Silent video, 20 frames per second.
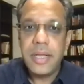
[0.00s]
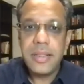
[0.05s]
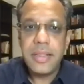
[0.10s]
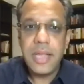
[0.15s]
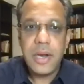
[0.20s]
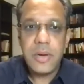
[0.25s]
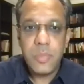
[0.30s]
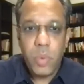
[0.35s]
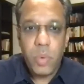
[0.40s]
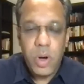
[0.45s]

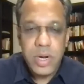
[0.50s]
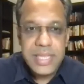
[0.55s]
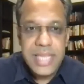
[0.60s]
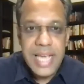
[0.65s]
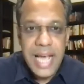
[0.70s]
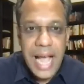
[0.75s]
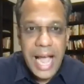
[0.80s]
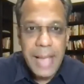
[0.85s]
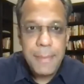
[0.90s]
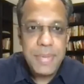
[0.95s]
that what
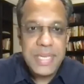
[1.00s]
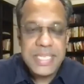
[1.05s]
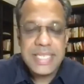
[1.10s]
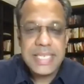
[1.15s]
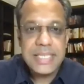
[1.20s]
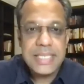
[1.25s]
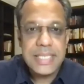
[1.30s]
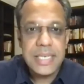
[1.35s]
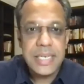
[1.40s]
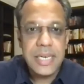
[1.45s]
the
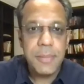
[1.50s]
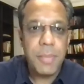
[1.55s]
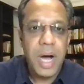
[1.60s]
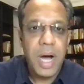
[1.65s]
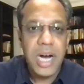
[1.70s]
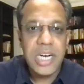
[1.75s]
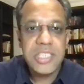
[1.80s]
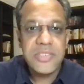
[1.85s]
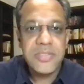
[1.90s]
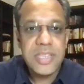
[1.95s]
IPCC
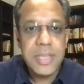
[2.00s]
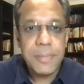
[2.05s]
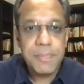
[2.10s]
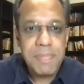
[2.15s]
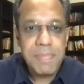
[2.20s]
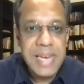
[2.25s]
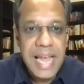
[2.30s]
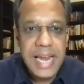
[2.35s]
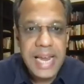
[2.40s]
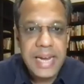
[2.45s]
demands for the
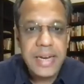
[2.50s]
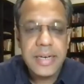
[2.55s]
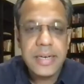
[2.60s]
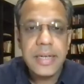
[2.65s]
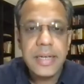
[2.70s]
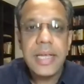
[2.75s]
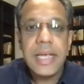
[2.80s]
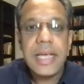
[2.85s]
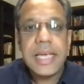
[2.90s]
planet